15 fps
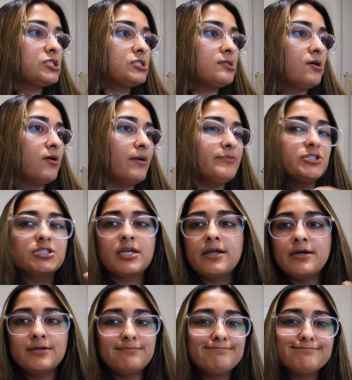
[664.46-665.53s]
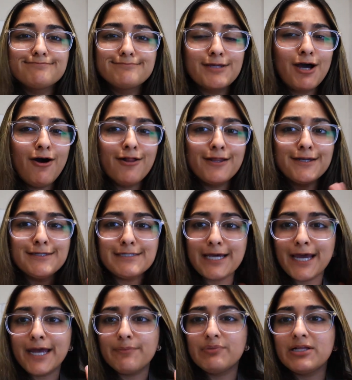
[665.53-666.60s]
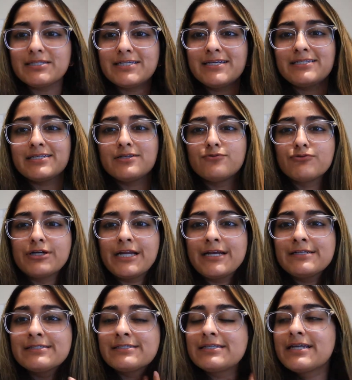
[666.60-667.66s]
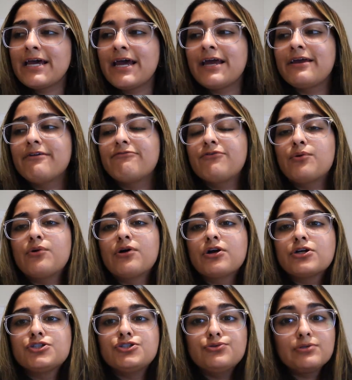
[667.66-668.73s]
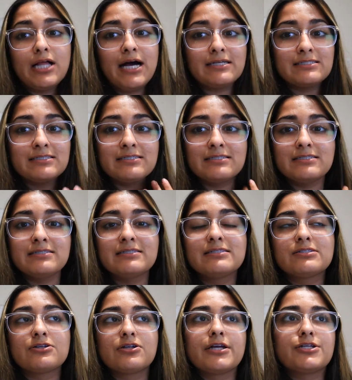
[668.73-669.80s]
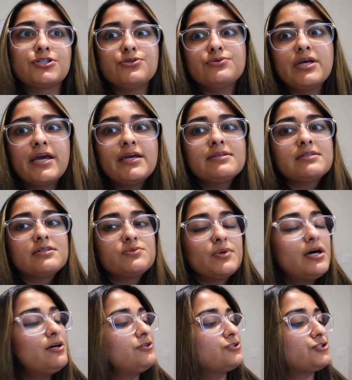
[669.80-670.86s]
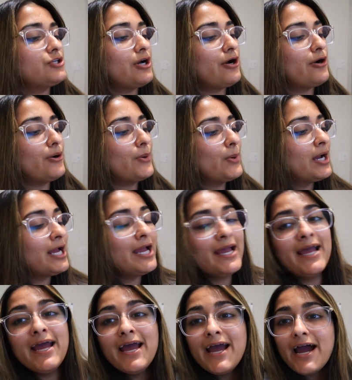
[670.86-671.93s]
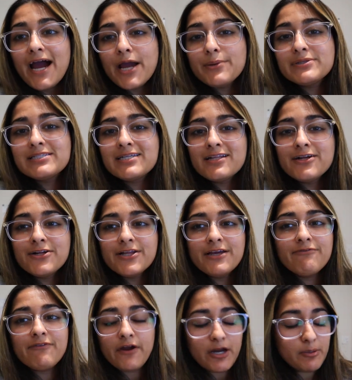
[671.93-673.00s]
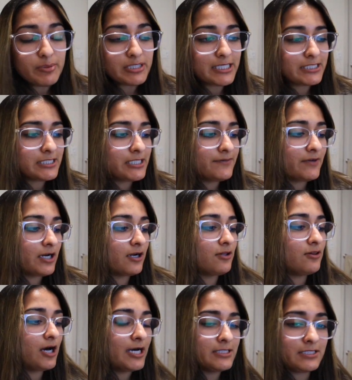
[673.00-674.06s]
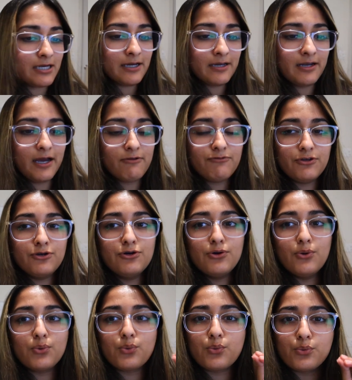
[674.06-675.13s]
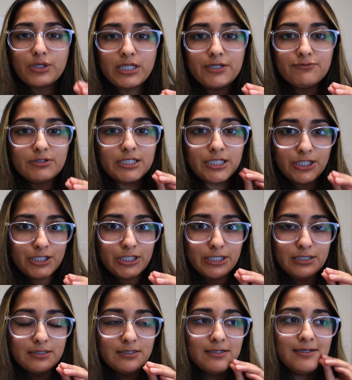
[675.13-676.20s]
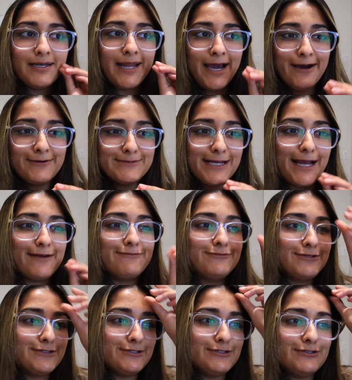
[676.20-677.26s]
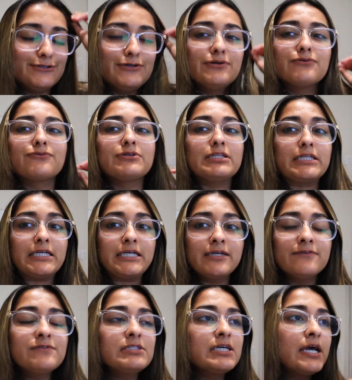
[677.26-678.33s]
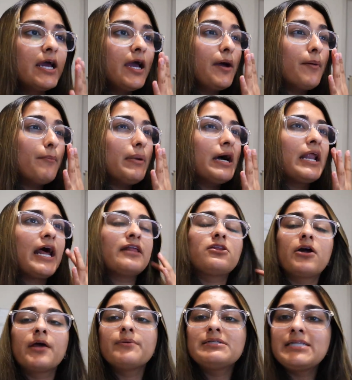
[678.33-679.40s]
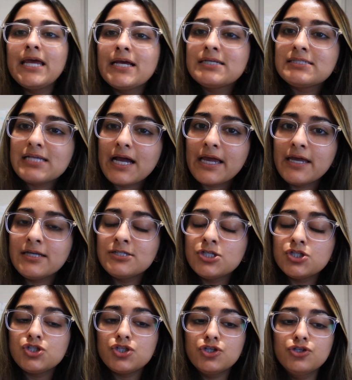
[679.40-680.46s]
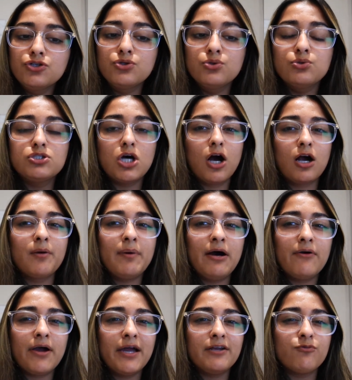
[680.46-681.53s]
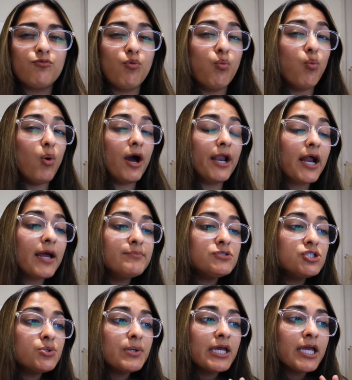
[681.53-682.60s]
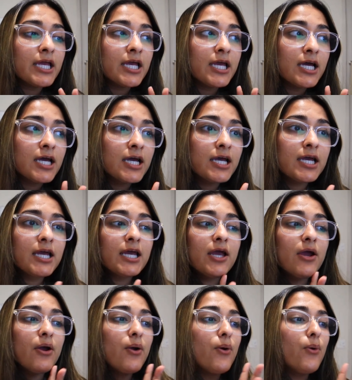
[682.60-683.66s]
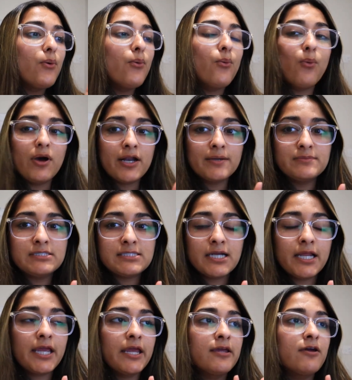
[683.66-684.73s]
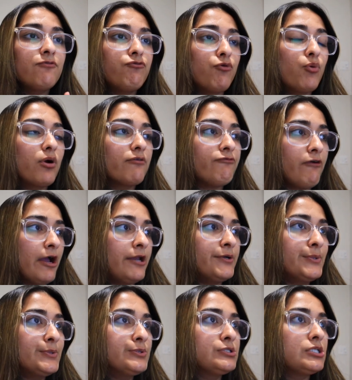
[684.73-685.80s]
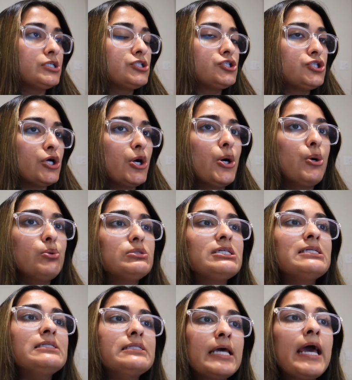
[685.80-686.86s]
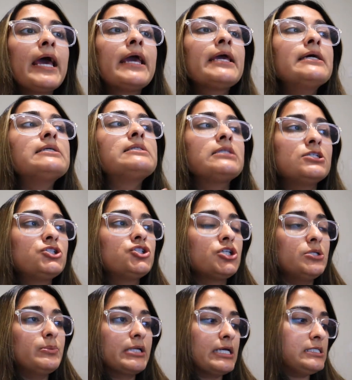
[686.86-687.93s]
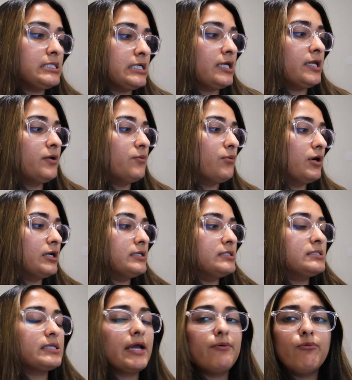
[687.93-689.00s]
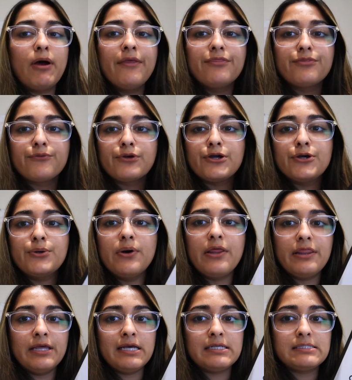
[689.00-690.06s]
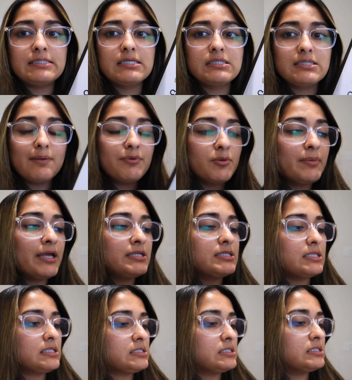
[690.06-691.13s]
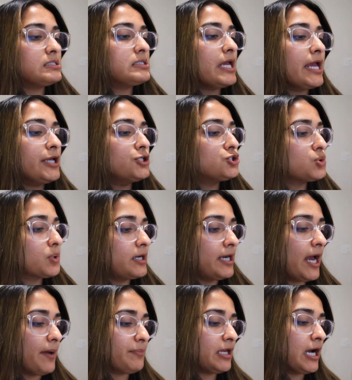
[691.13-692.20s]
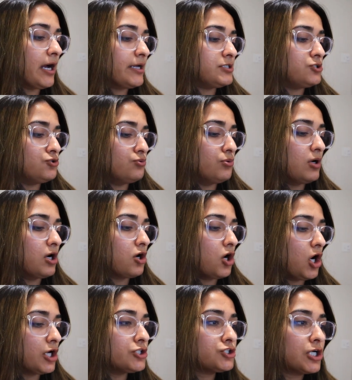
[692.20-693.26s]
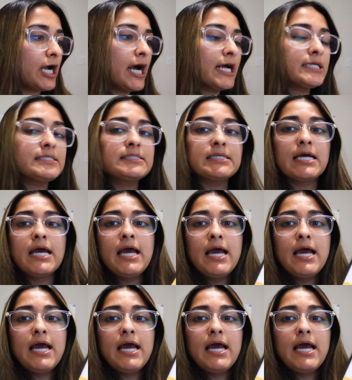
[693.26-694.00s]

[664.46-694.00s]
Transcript: so I'm just gonna call it a day. Plus I did readings today for two classes, or like two days as well, so I was clearly very productive. I got a lot done. I feel really, really good now. Like, I feel relieved, but I thought I would take a second to talk about kind of what I'm doing when I'm studying for finals. So today, essentially what I did was I went through this supplement. This is a short and happy guide to contracts.